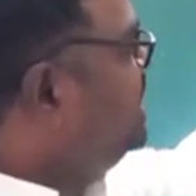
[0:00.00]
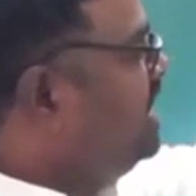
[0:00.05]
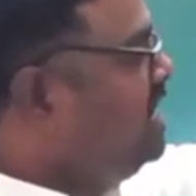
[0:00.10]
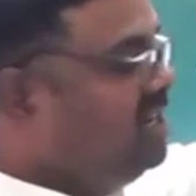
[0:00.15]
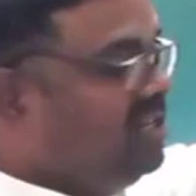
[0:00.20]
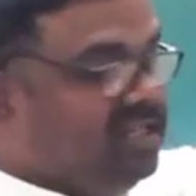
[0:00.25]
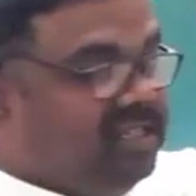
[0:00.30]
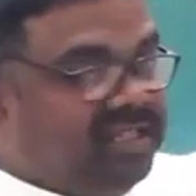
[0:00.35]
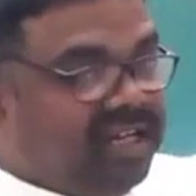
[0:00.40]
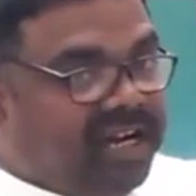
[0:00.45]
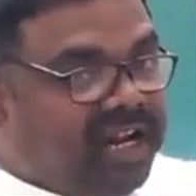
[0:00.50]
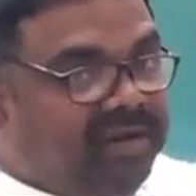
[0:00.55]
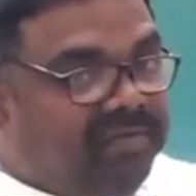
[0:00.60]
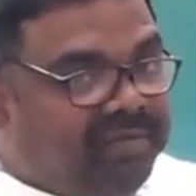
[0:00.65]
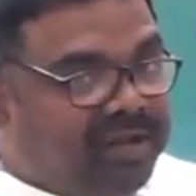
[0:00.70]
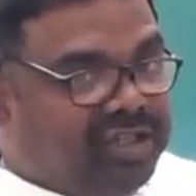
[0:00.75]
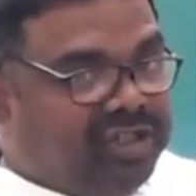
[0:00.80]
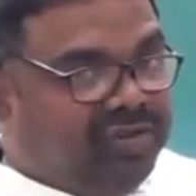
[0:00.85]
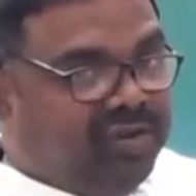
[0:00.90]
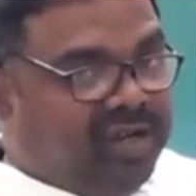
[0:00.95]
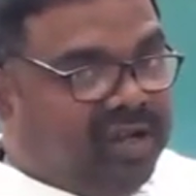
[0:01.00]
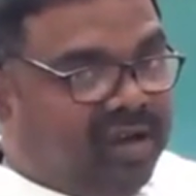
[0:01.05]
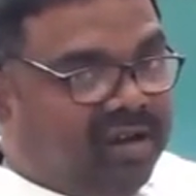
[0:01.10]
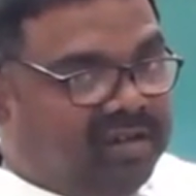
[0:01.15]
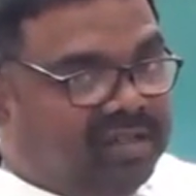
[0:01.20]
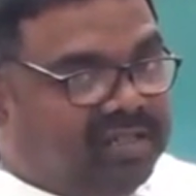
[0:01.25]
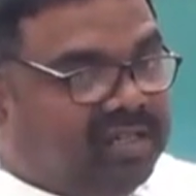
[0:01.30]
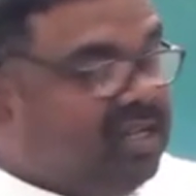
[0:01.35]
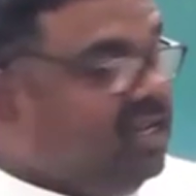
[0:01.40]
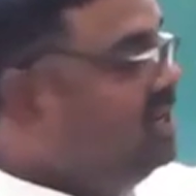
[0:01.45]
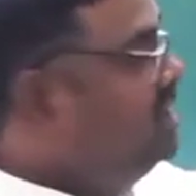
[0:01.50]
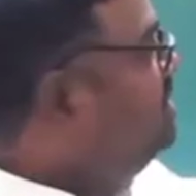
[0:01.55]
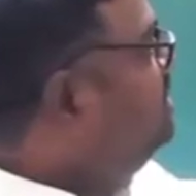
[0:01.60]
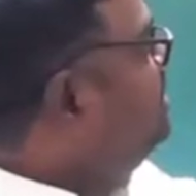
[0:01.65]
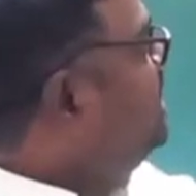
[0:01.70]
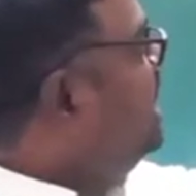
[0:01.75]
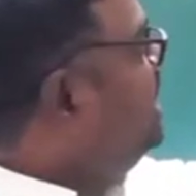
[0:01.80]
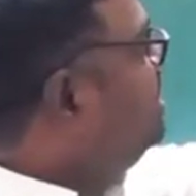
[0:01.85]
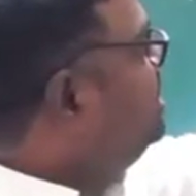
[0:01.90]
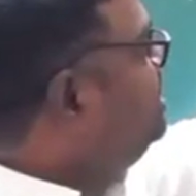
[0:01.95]
and Zn plus 2 ions.
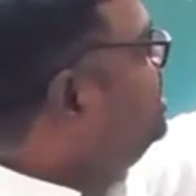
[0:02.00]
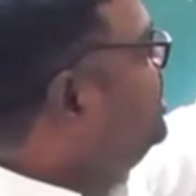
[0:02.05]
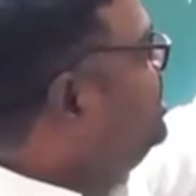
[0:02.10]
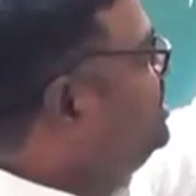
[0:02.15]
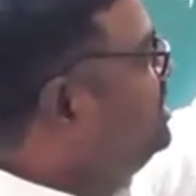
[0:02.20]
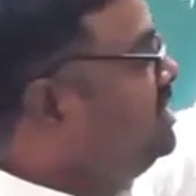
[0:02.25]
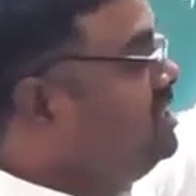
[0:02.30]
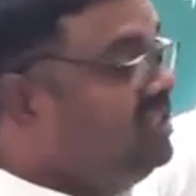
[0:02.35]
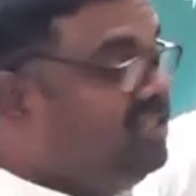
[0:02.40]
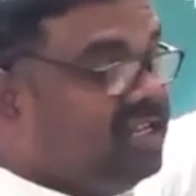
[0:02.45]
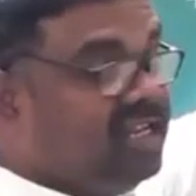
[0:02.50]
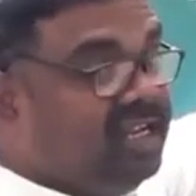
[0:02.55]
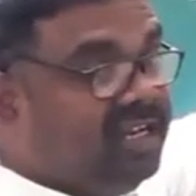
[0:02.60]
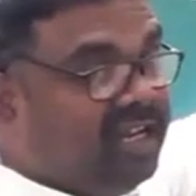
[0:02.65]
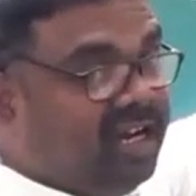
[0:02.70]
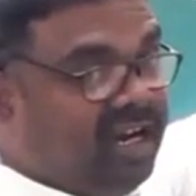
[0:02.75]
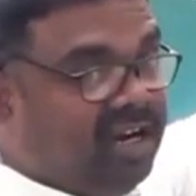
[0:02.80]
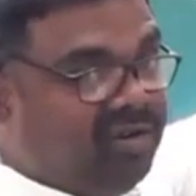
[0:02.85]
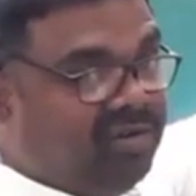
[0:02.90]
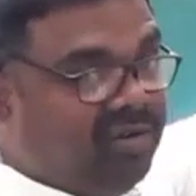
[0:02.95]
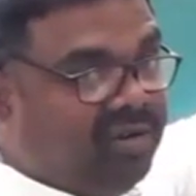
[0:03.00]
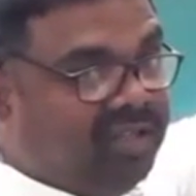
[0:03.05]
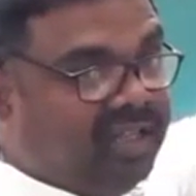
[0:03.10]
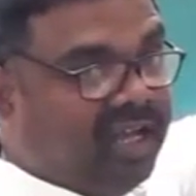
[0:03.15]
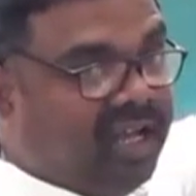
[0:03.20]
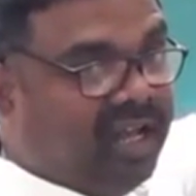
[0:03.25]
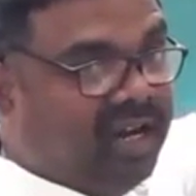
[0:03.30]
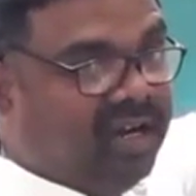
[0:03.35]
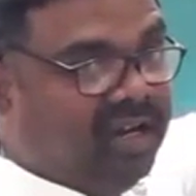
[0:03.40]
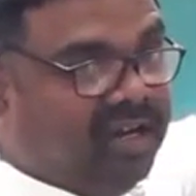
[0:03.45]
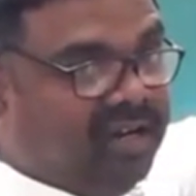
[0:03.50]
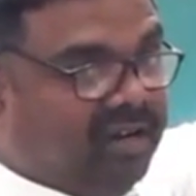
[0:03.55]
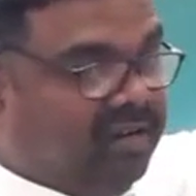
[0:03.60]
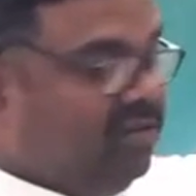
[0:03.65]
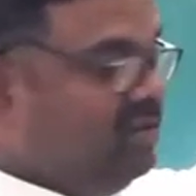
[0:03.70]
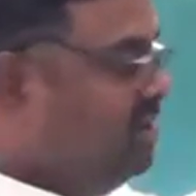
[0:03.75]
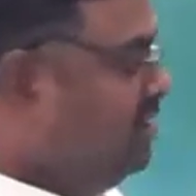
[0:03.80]
That results in zinc electrode there. Look